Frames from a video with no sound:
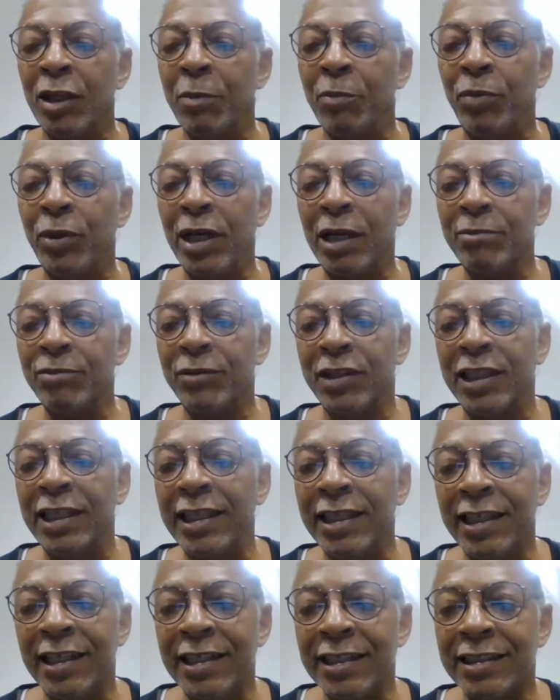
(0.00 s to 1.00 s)
But I'm
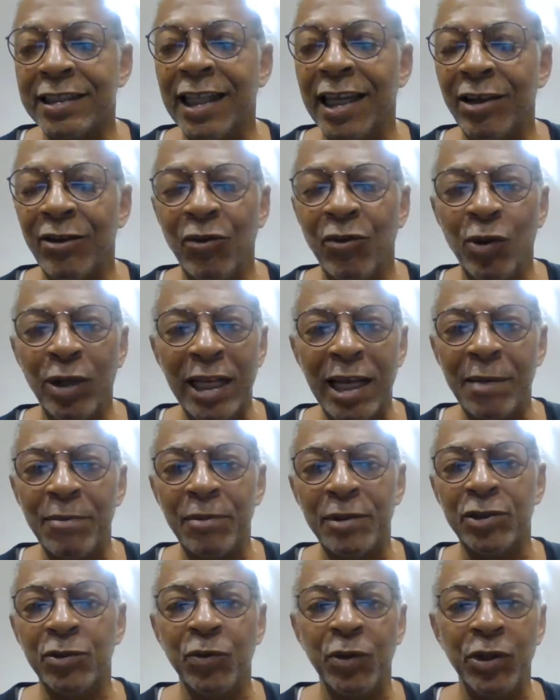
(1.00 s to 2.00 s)
thinking, it's like, what
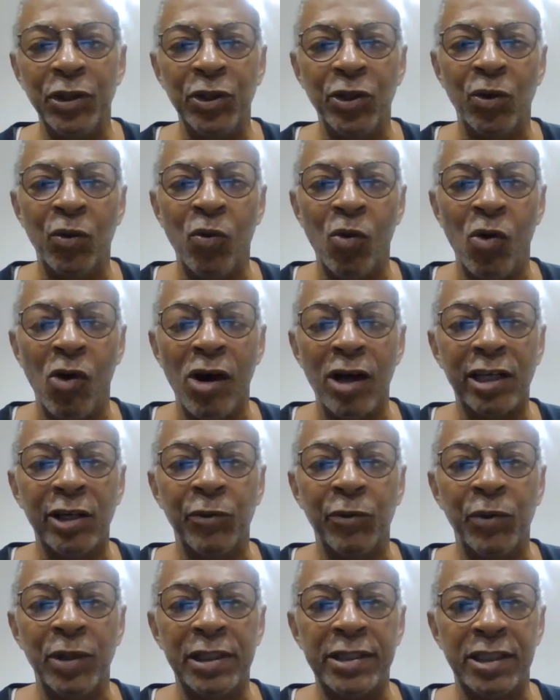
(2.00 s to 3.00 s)
happens when you're
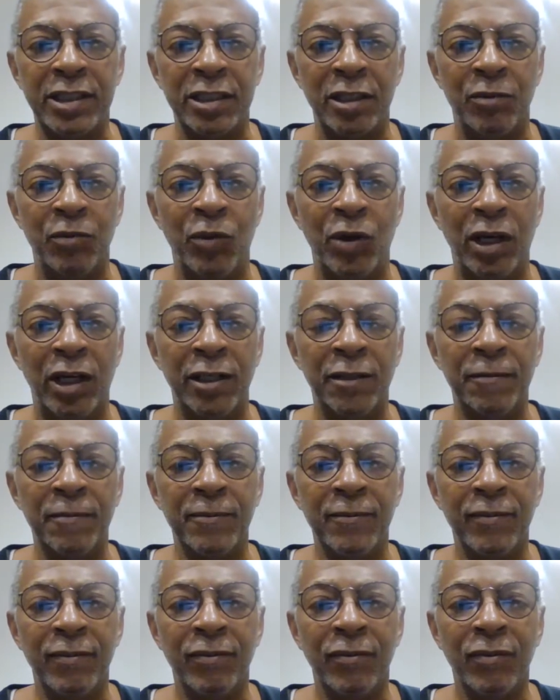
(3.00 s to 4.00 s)
walking with someone
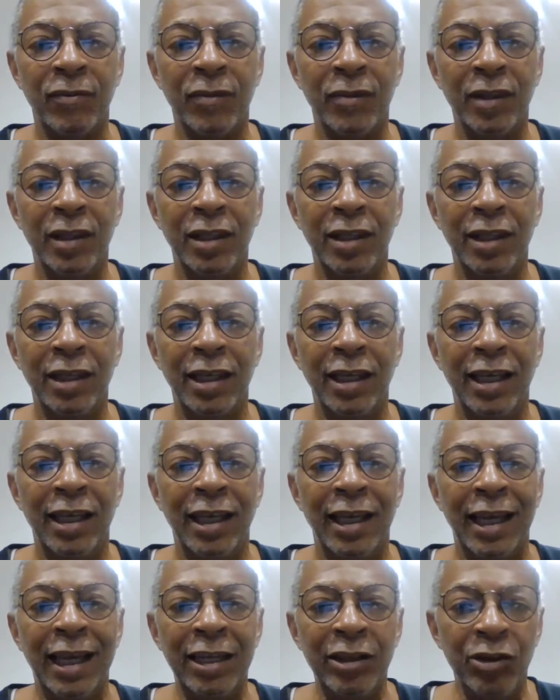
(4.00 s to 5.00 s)

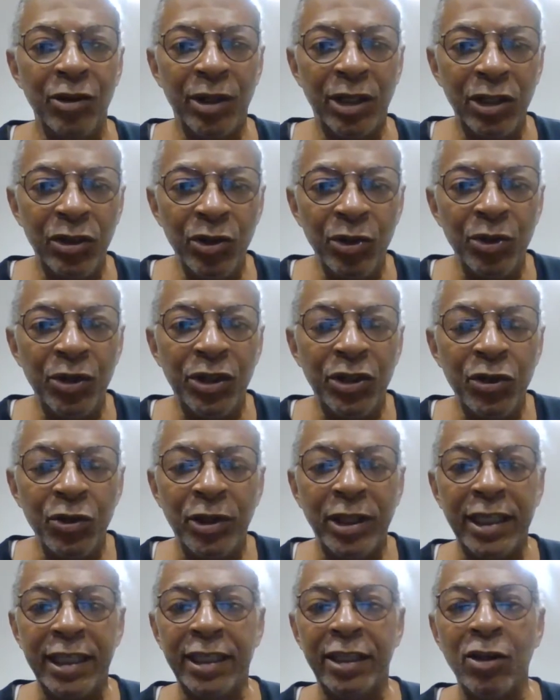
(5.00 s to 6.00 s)
and you
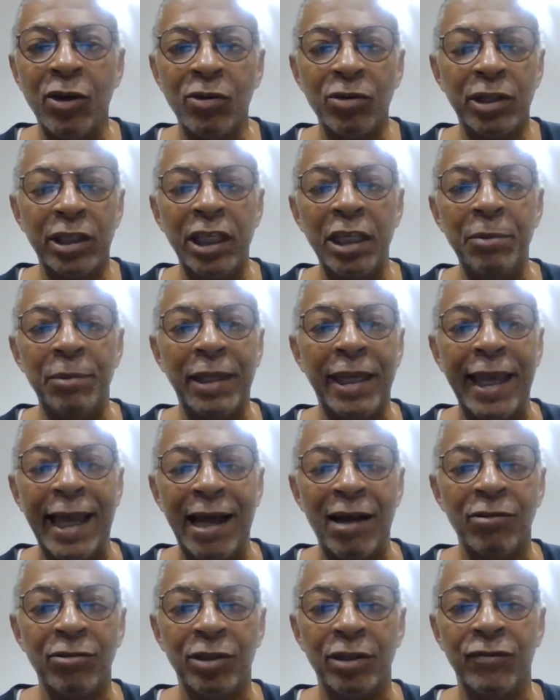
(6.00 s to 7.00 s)
don't keep
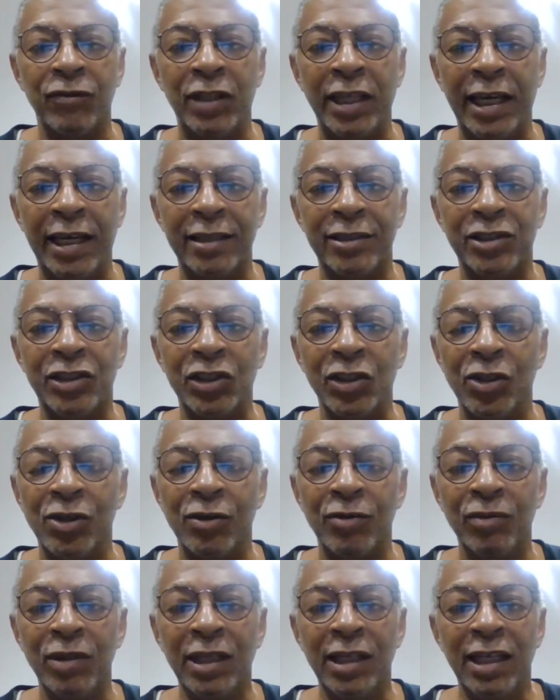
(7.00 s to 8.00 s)
count of that?
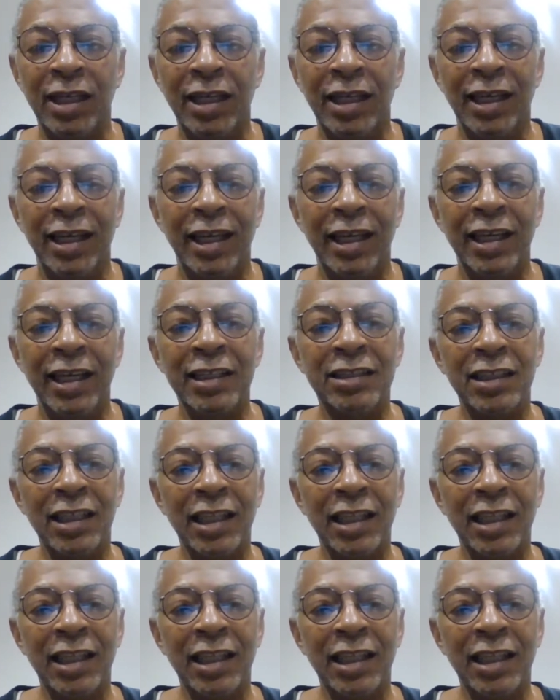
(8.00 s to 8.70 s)
So it's a